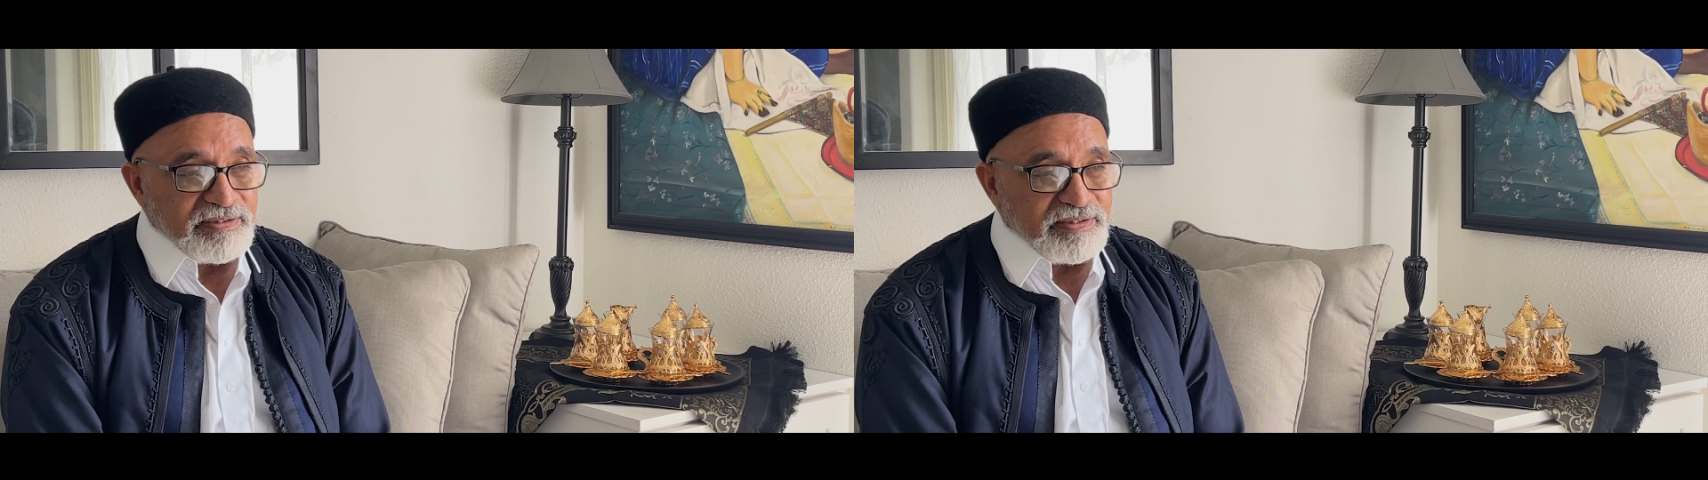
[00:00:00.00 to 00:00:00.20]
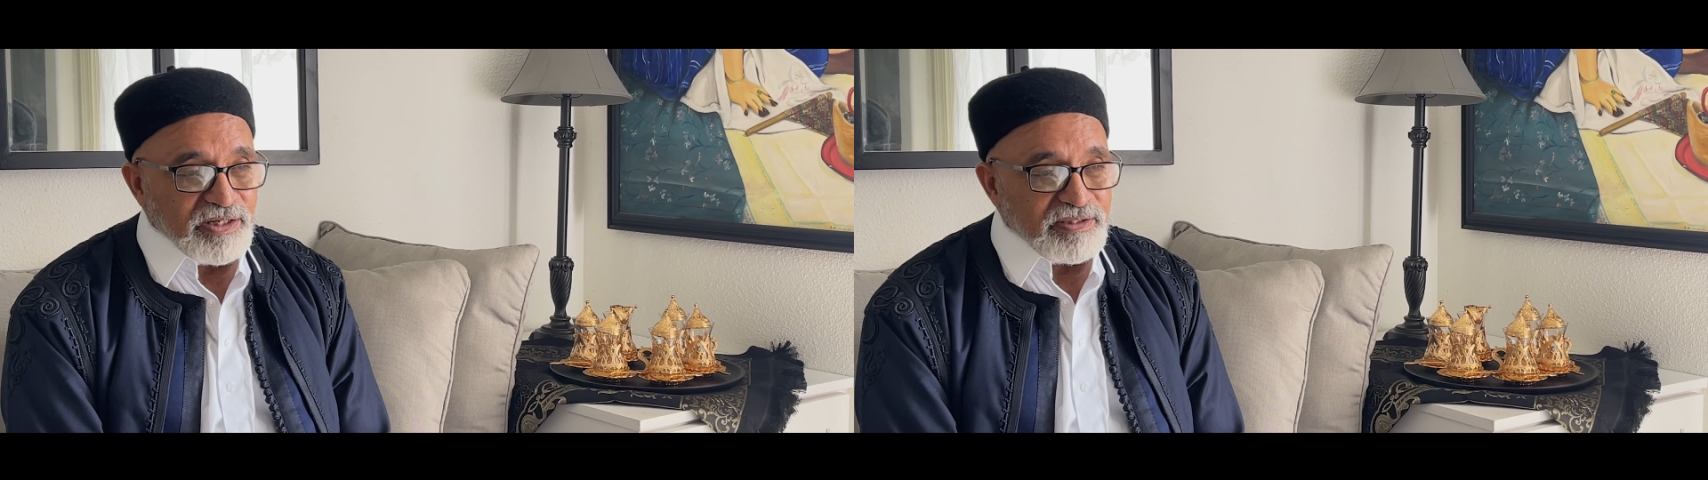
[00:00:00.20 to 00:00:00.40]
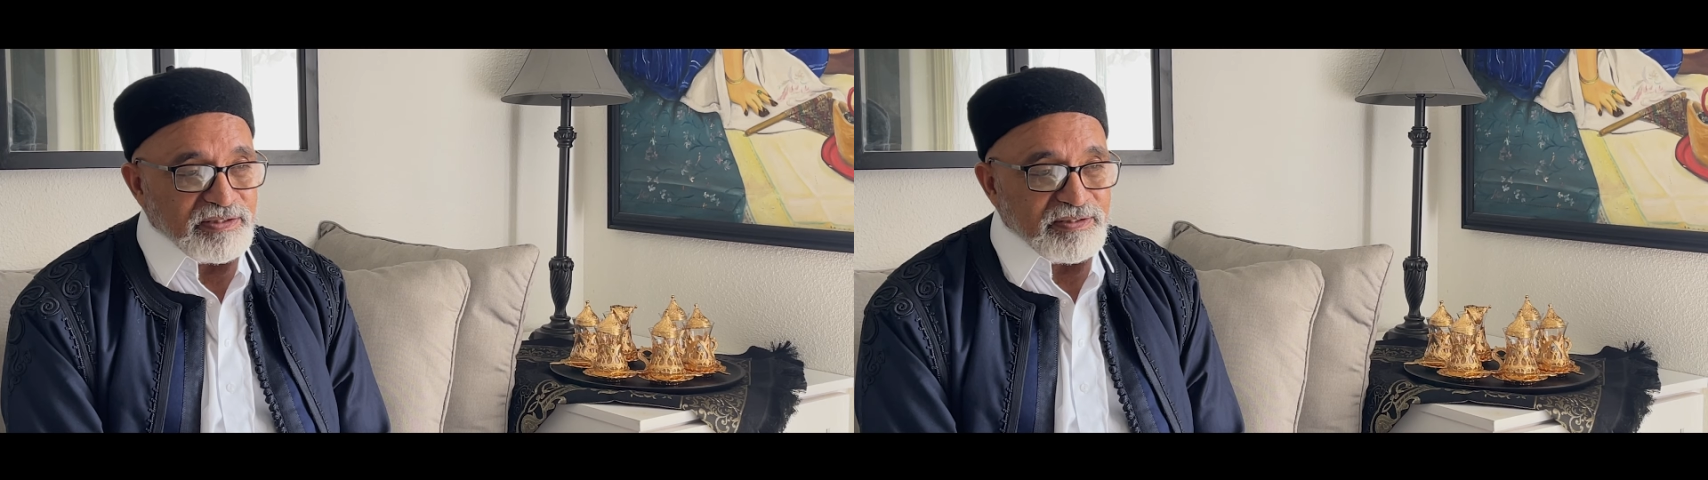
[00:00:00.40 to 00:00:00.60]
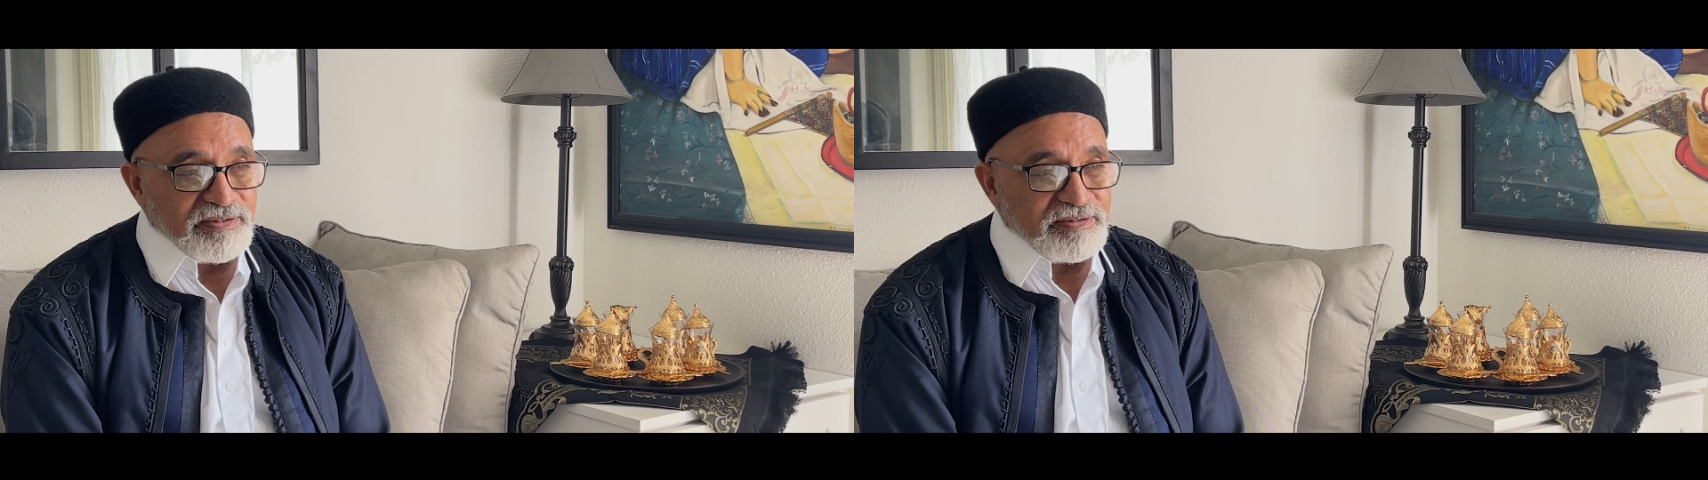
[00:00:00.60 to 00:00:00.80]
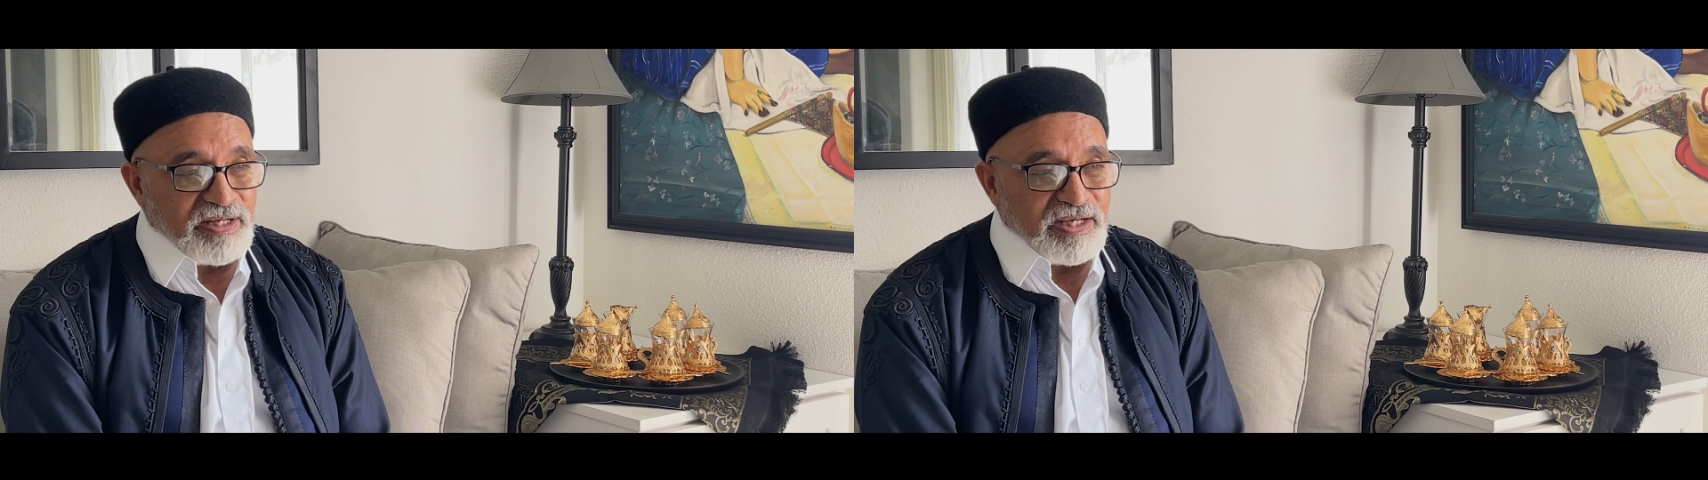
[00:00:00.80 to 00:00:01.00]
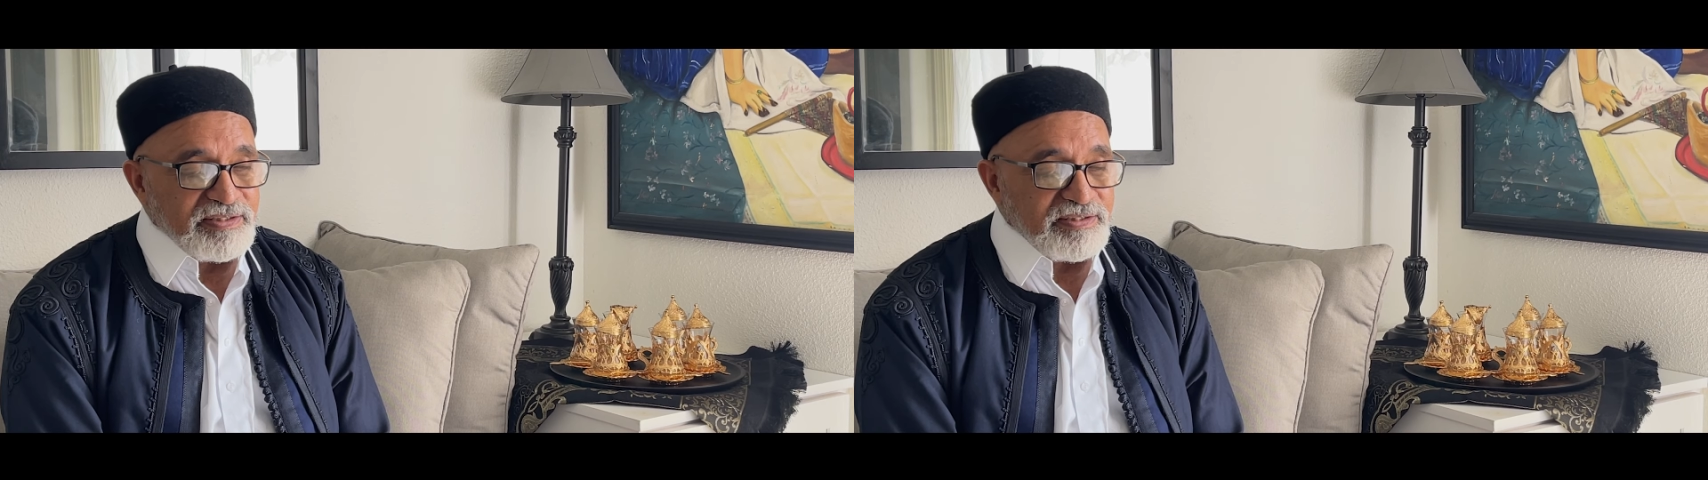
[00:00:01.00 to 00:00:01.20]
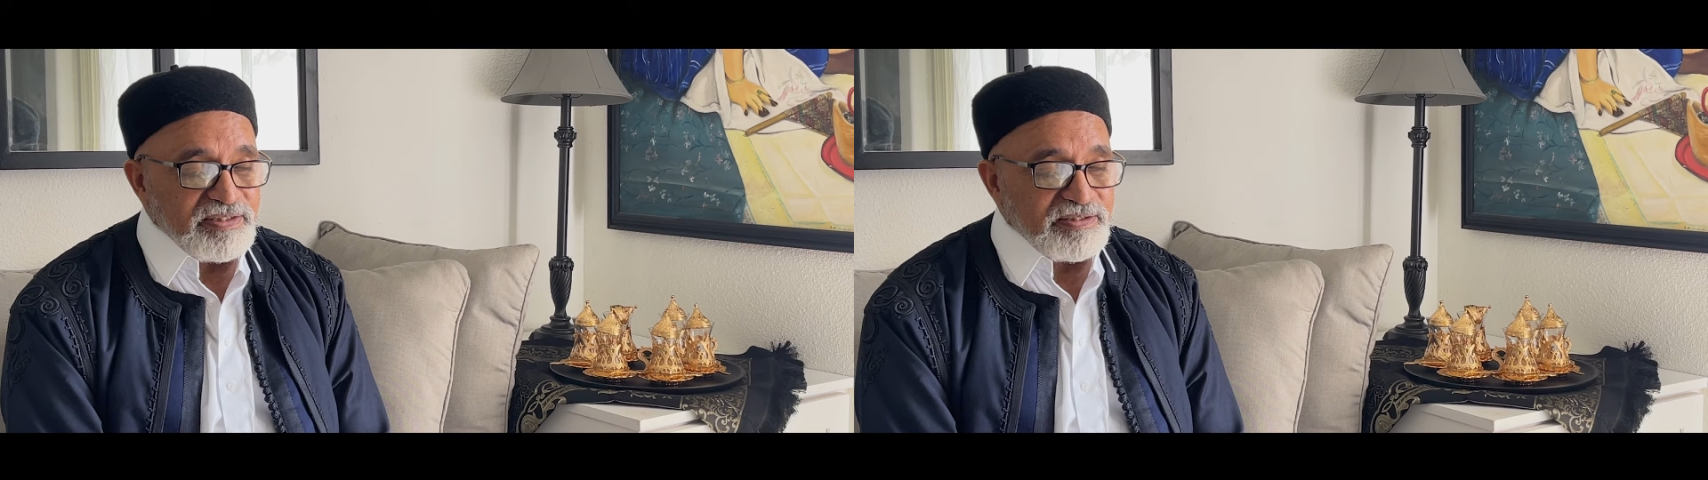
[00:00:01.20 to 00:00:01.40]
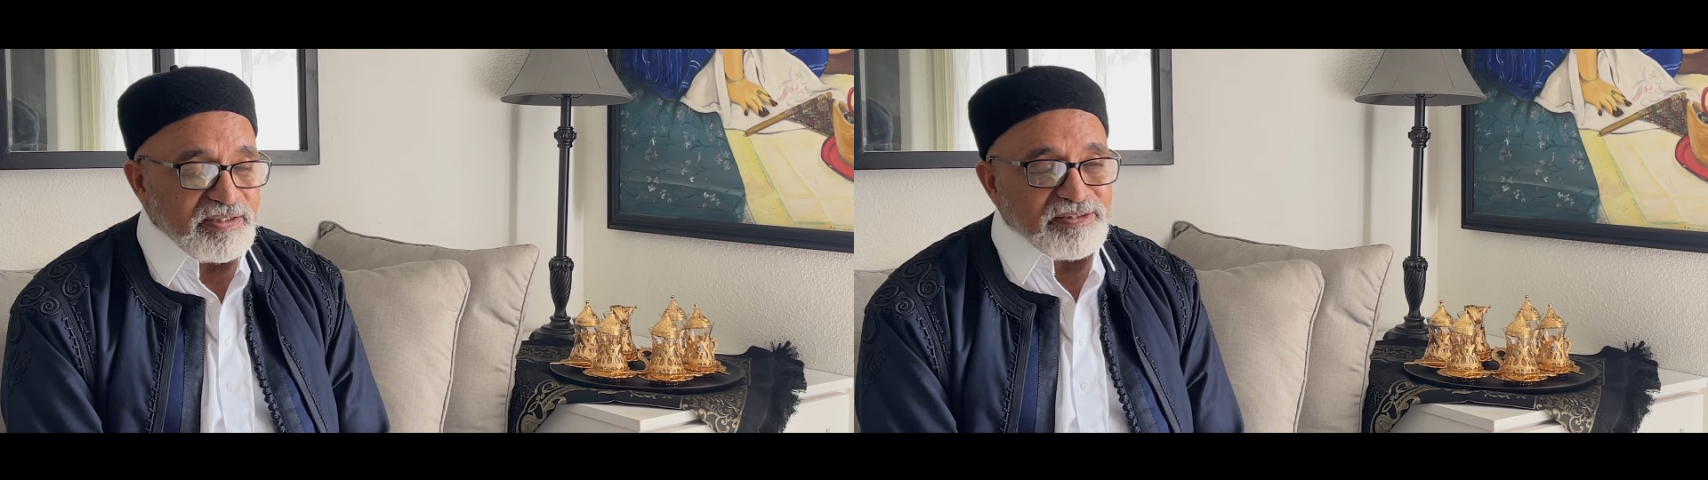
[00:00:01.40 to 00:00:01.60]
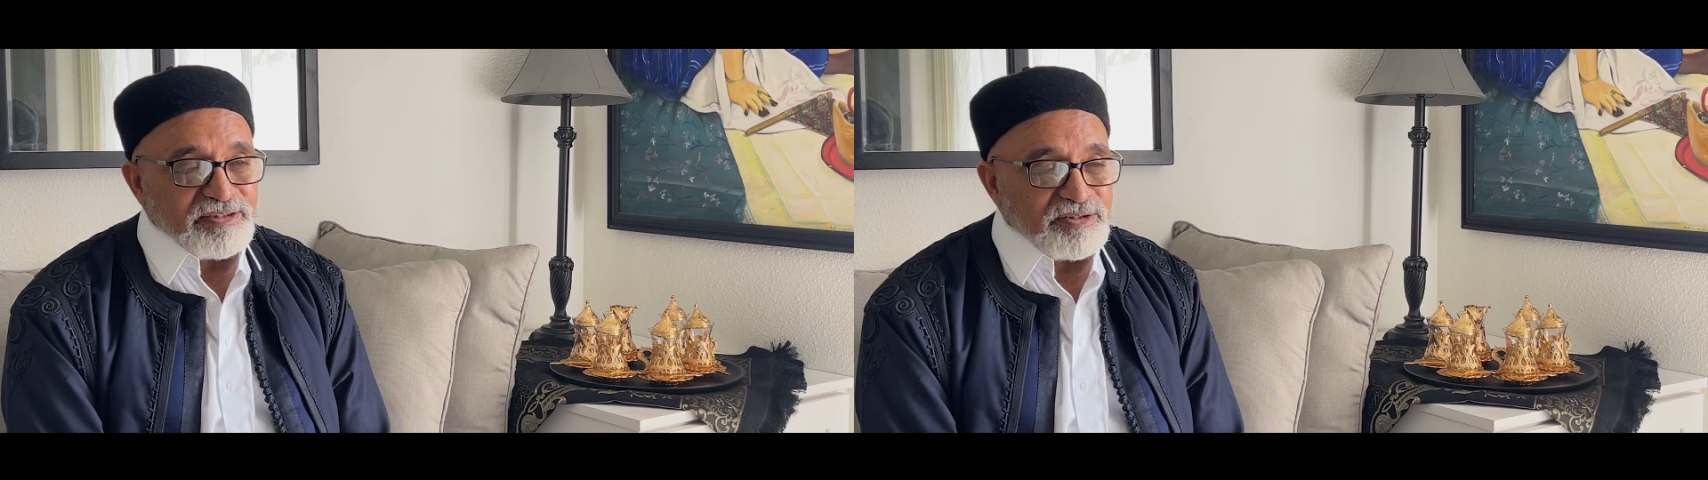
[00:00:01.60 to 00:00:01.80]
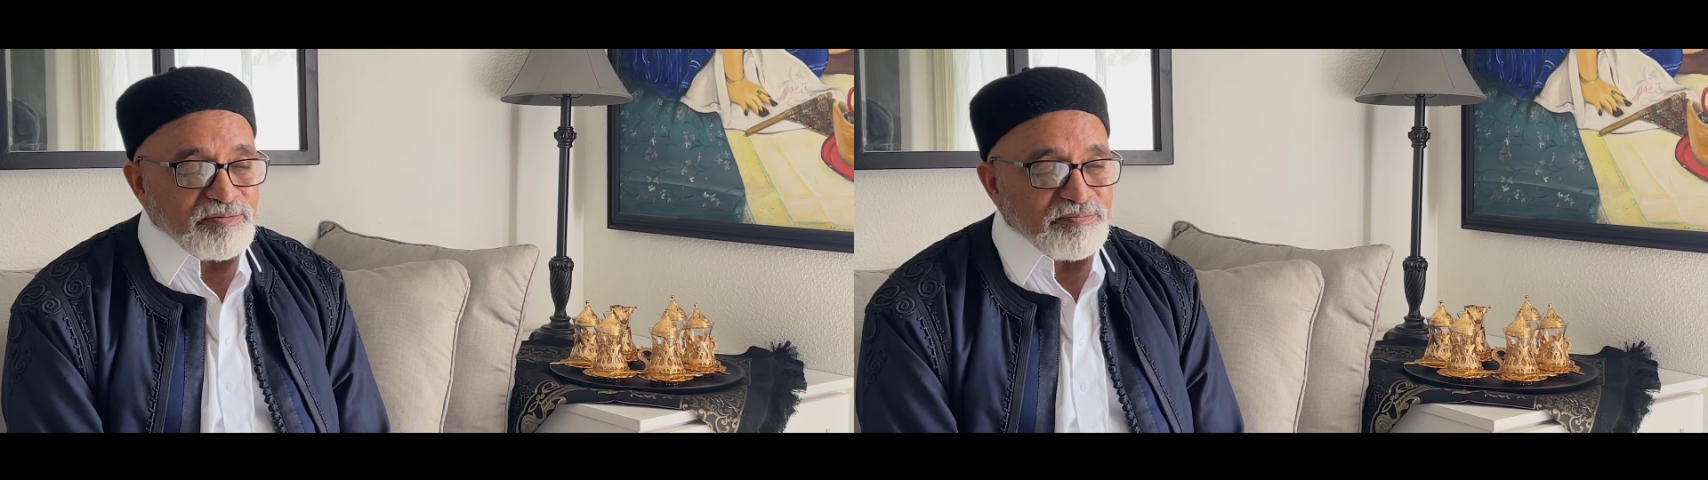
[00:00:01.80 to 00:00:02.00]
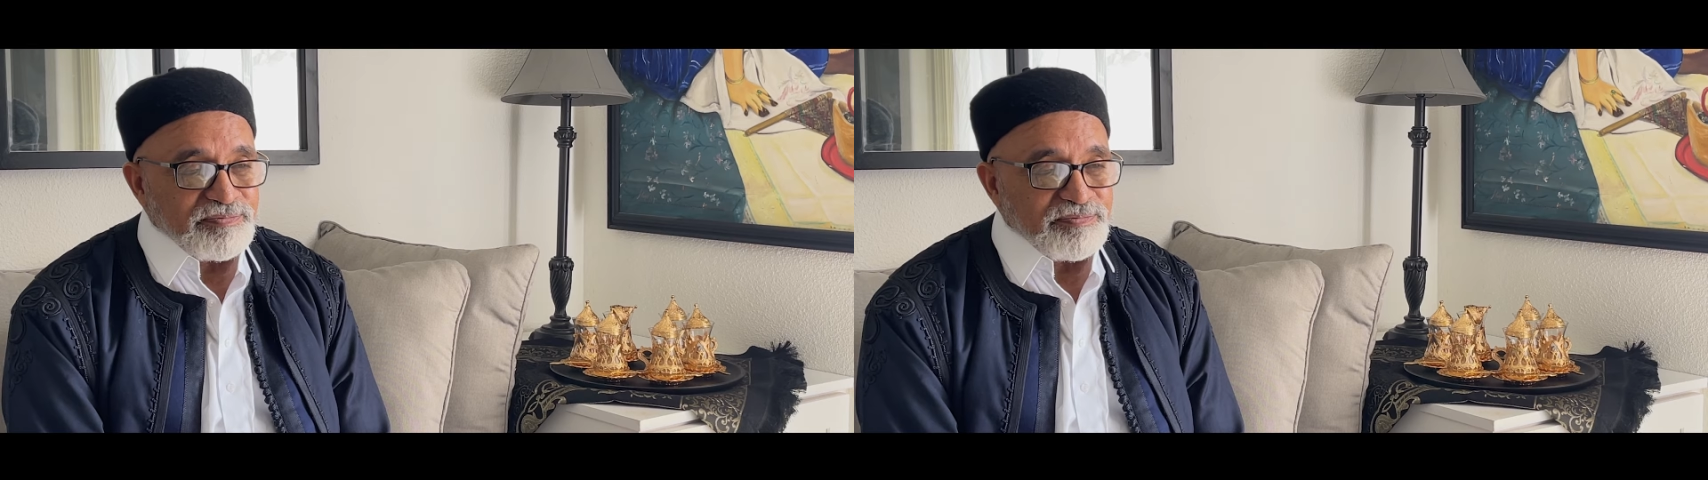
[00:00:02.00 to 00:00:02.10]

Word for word: the iced tea since.